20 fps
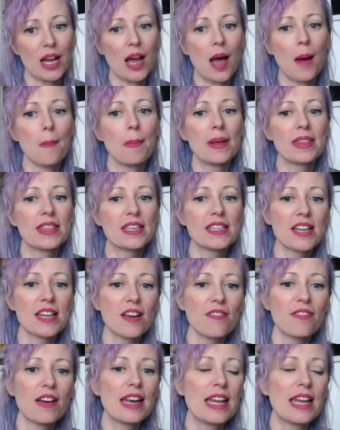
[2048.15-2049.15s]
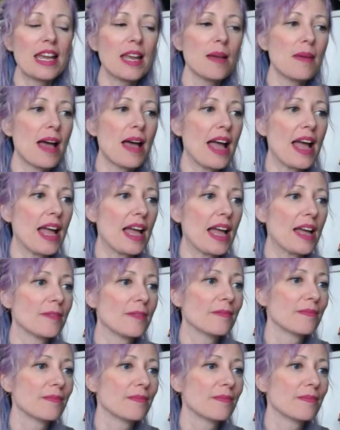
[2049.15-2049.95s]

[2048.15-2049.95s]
But the stuff on eBay,